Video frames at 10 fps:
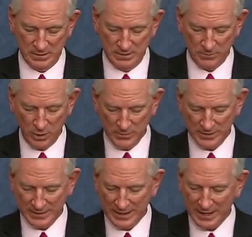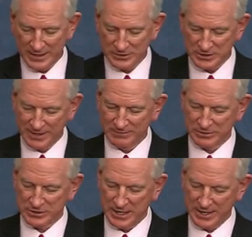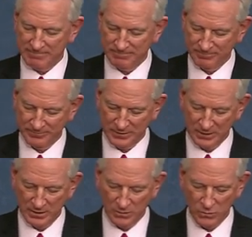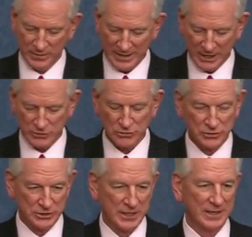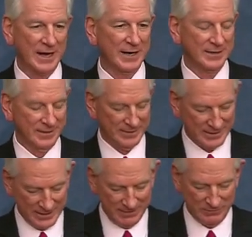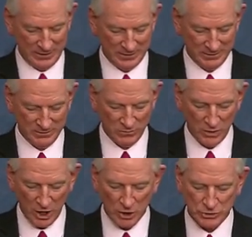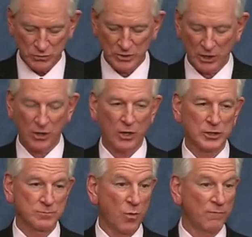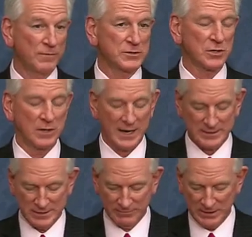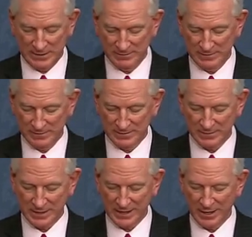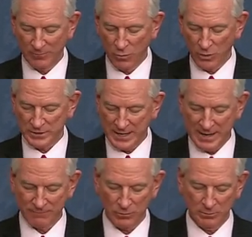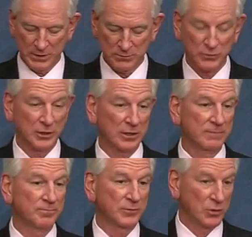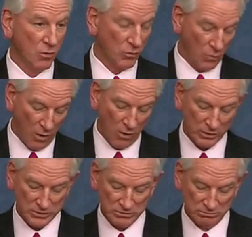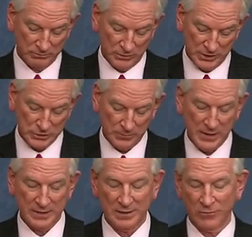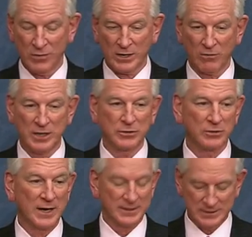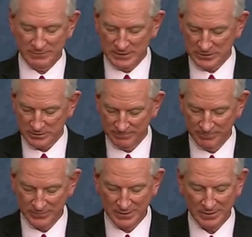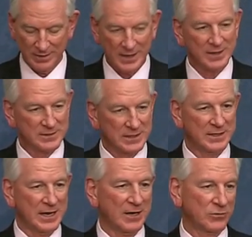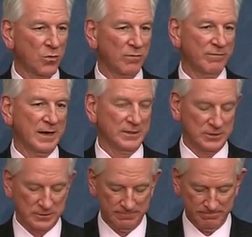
Permanent daylight savings time with extra sunlight in the evening will also encourage more physical activity, allowing more time for people to go on walks, participate in recreational activities, and attend outdoor events.